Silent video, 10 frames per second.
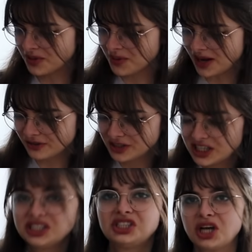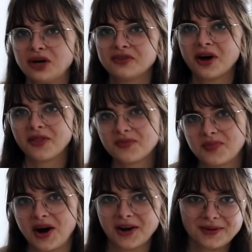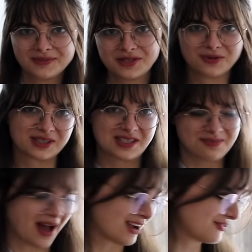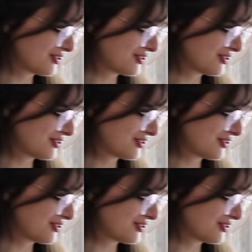them kind of shoved on the bottom towards the back of